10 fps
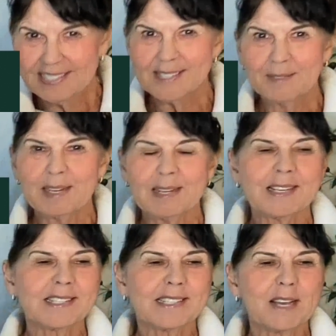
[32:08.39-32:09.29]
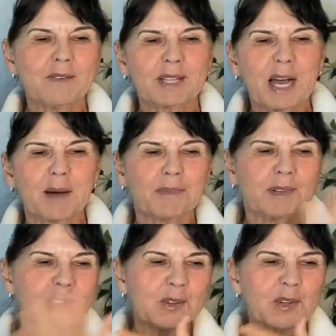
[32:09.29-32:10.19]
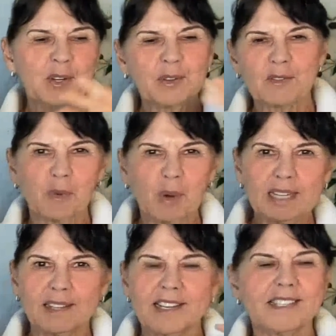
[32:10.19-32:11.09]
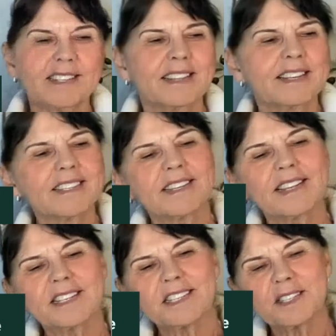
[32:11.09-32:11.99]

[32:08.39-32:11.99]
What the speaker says: Sometimes I say with couples who, they've white lies and things like that,